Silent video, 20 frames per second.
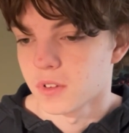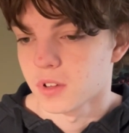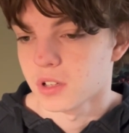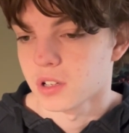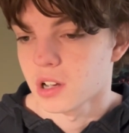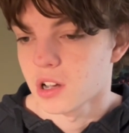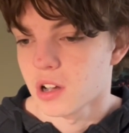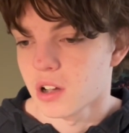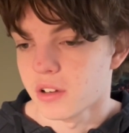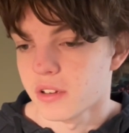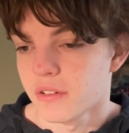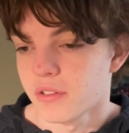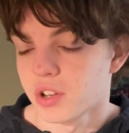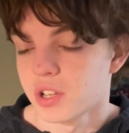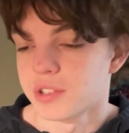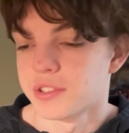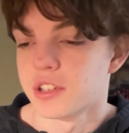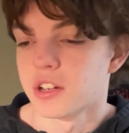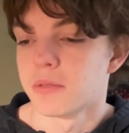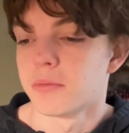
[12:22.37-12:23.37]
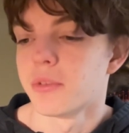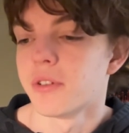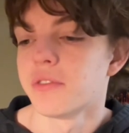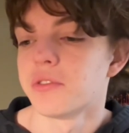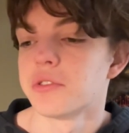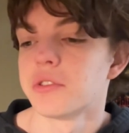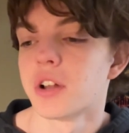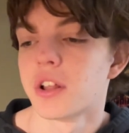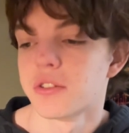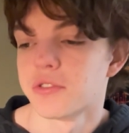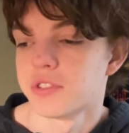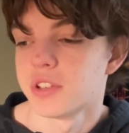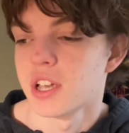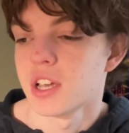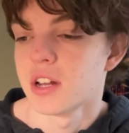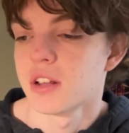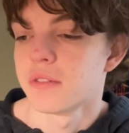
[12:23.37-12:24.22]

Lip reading: You ever consider moving to another state?